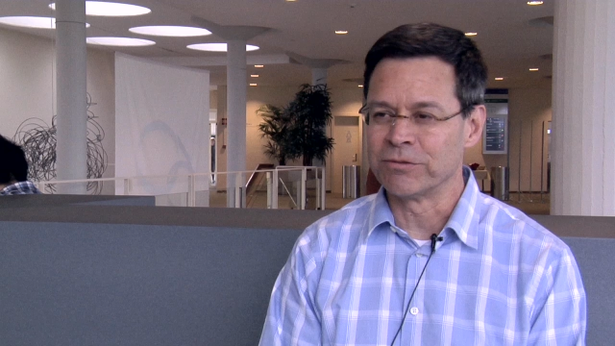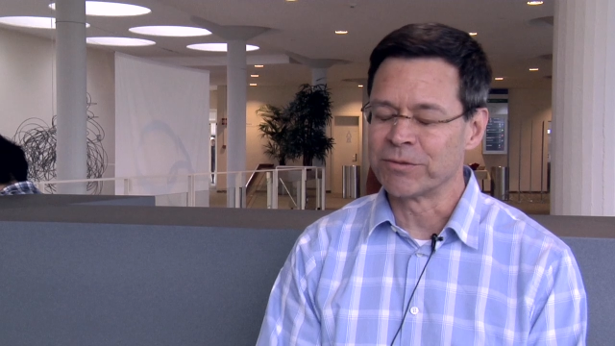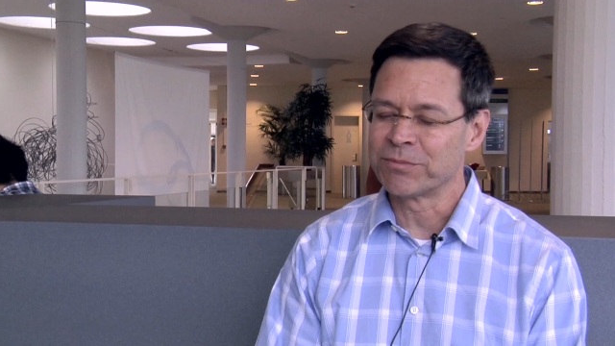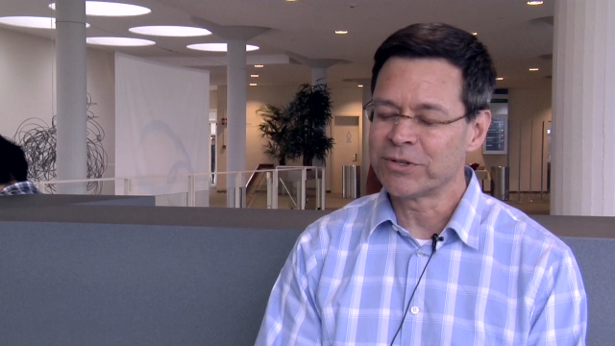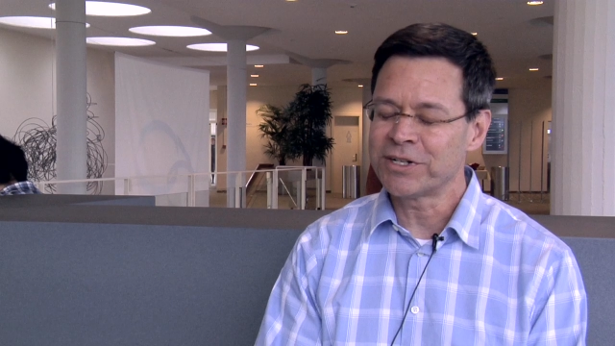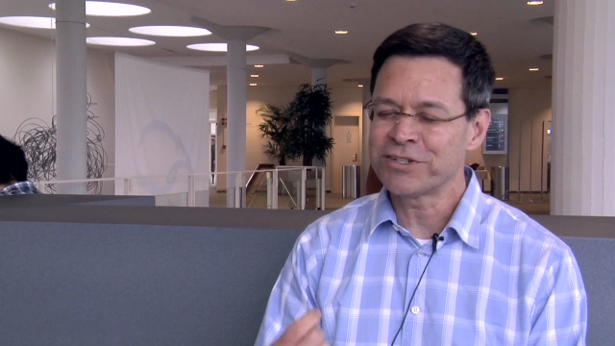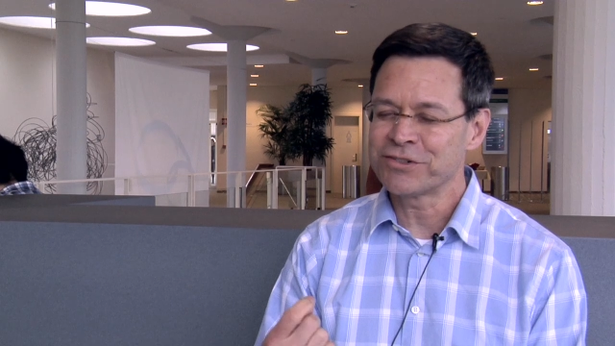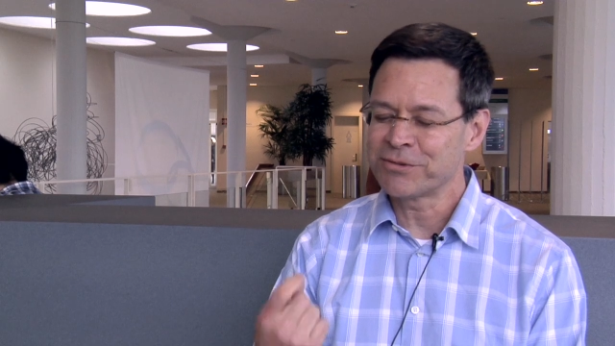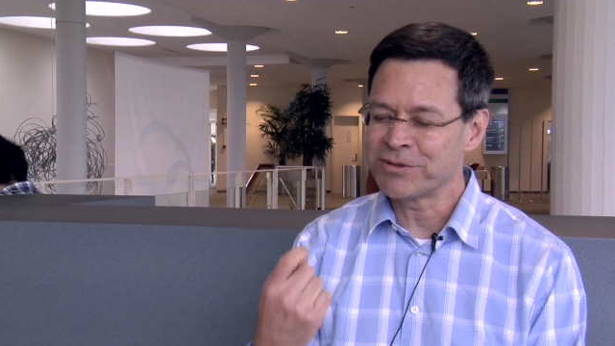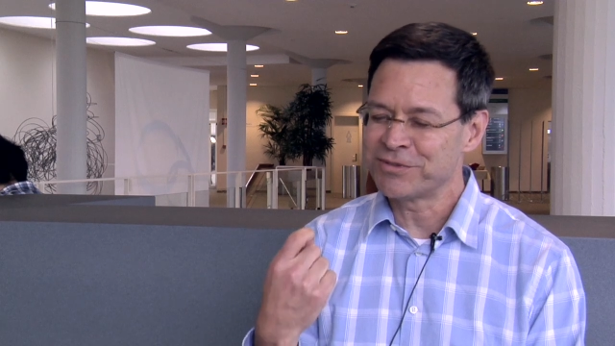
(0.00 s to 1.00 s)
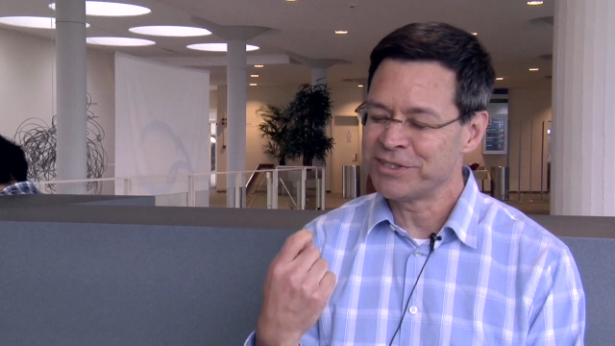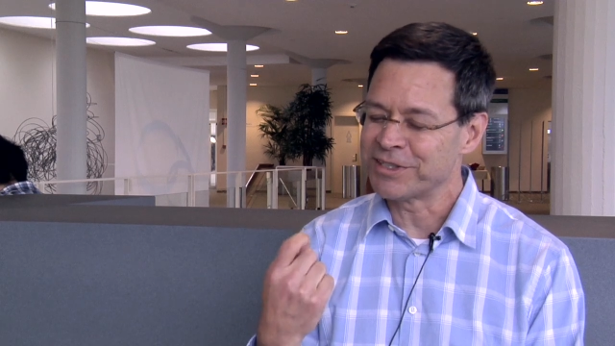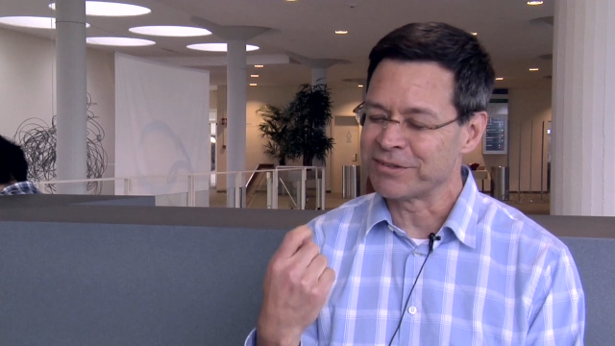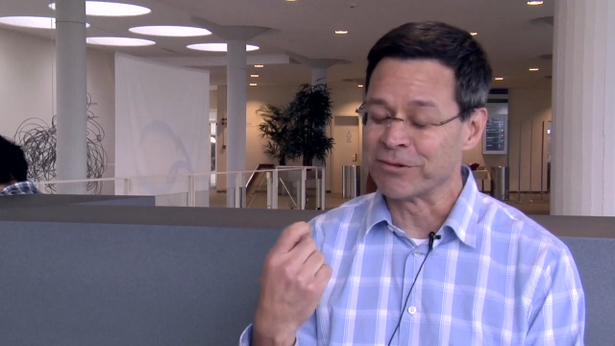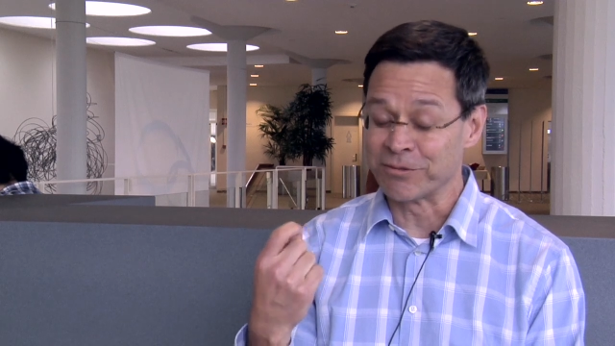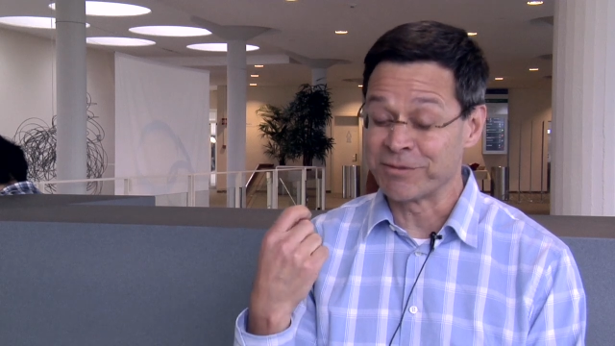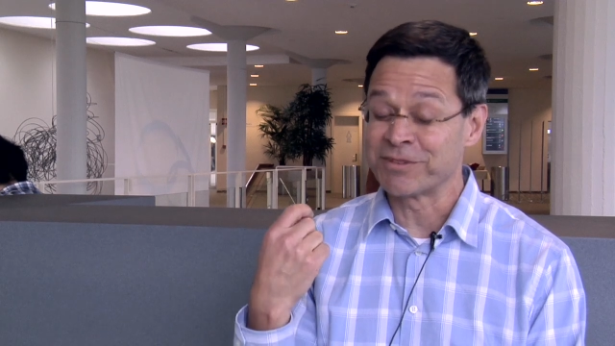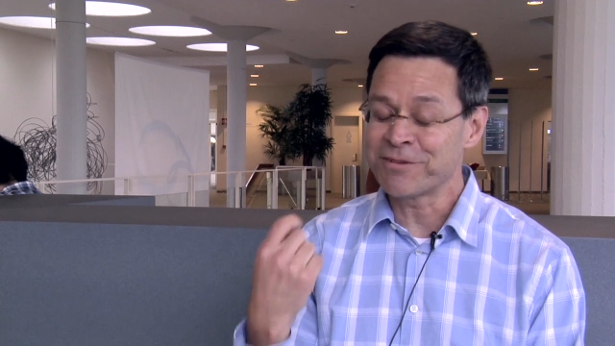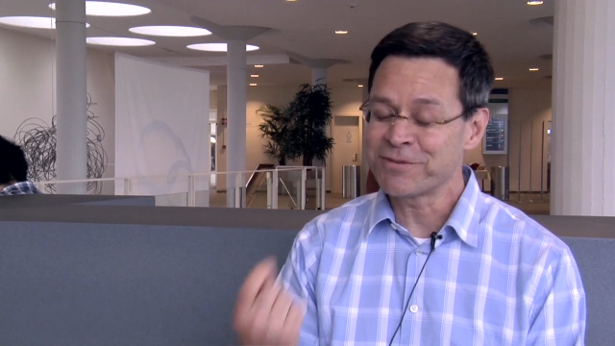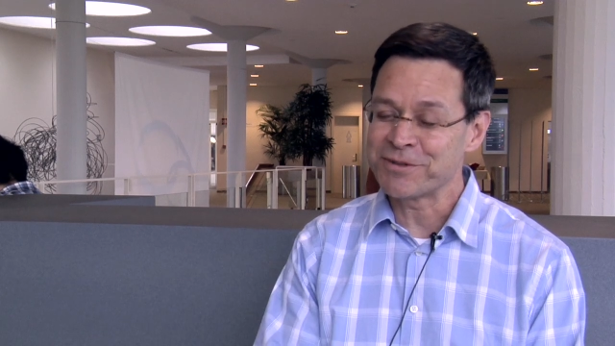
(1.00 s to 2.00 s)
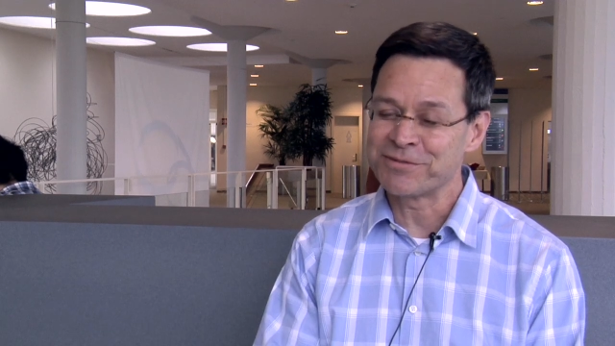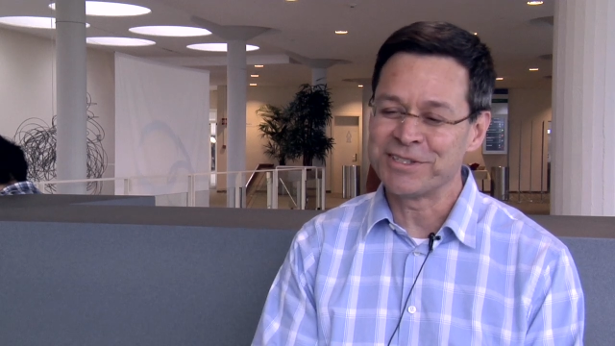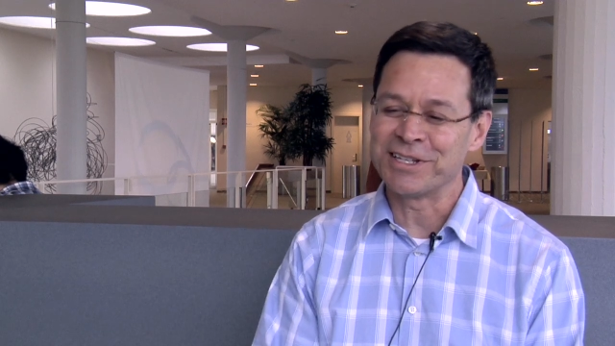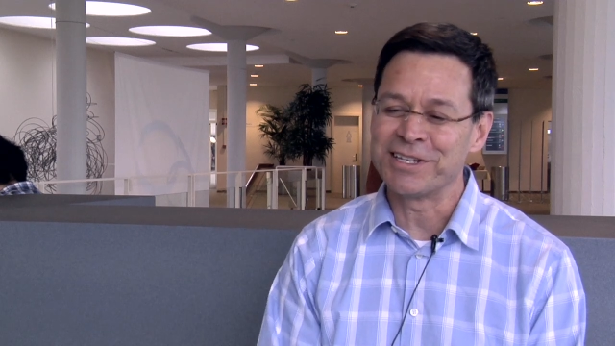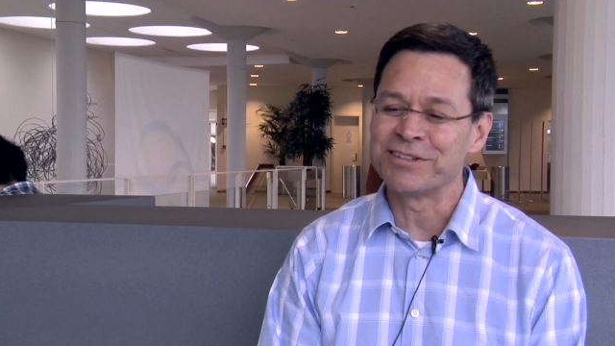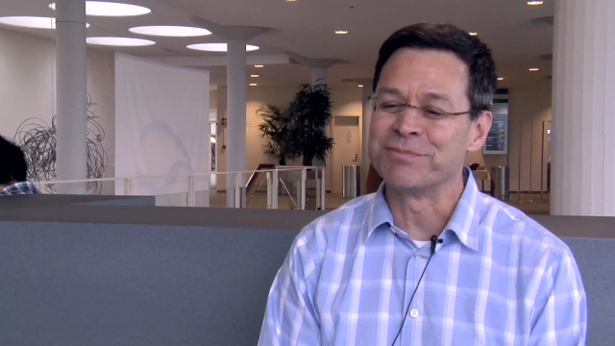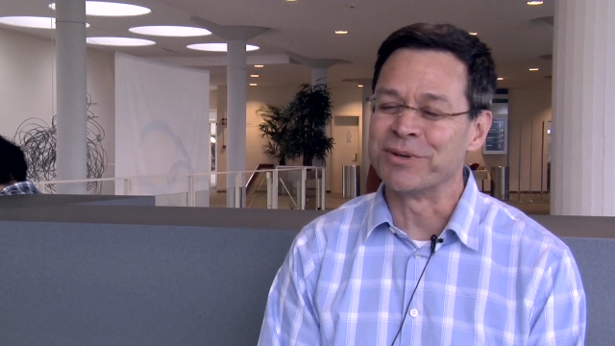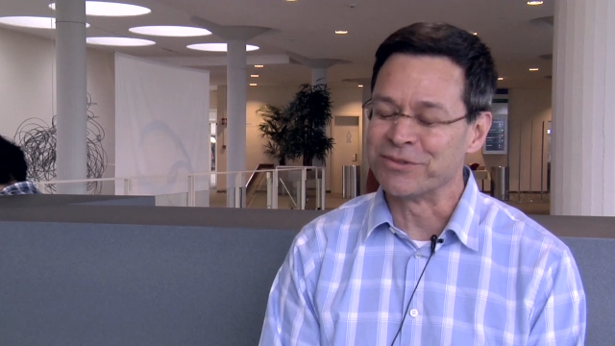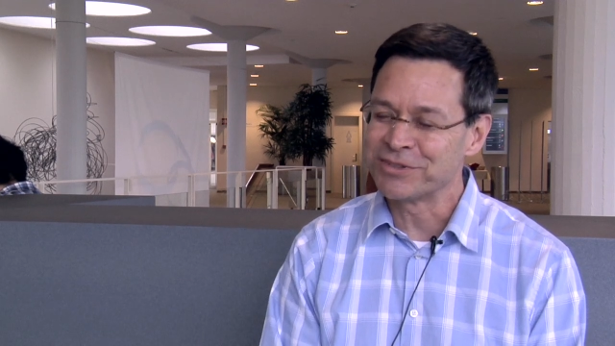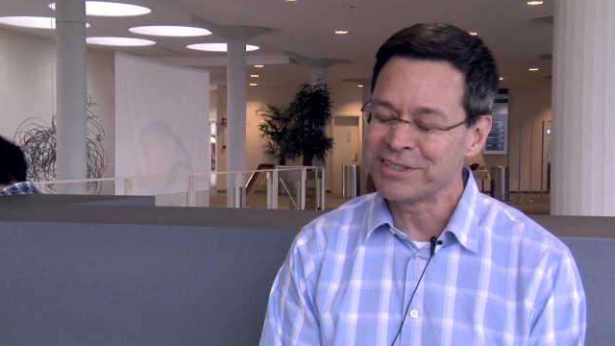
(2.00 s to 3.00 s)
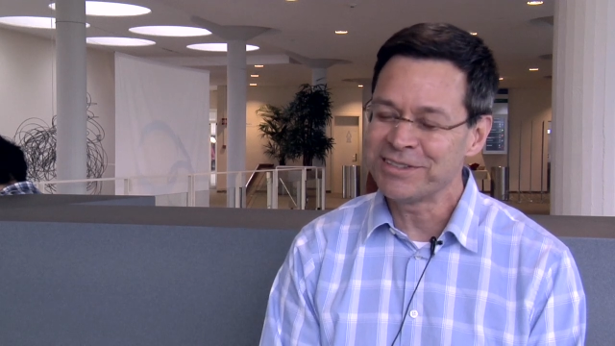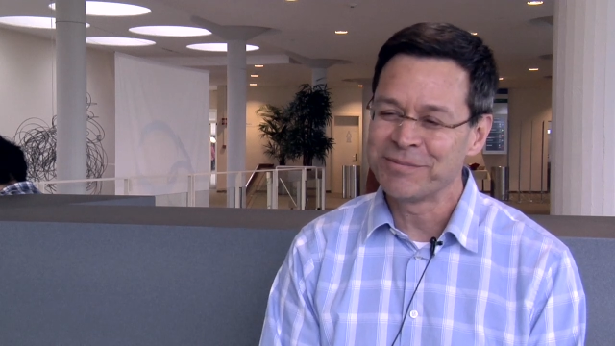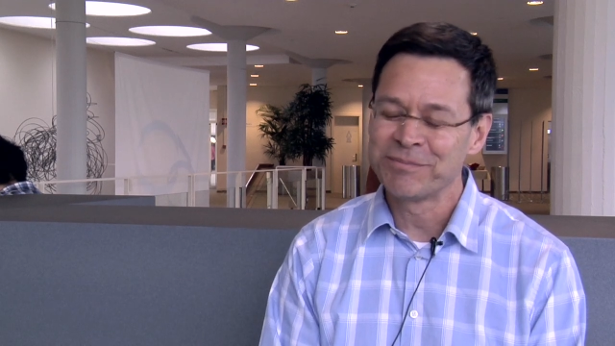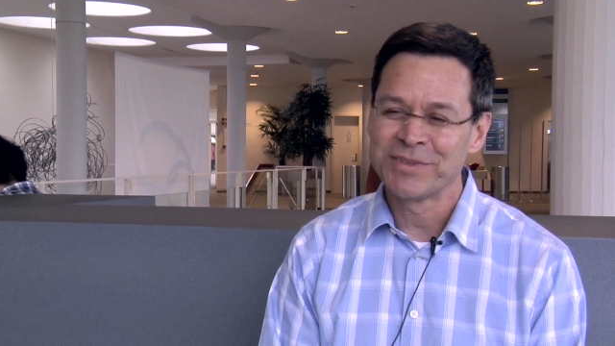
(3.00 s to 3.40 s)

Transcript: So we're pretty sure we've seen it, we've seen a Higgs boson.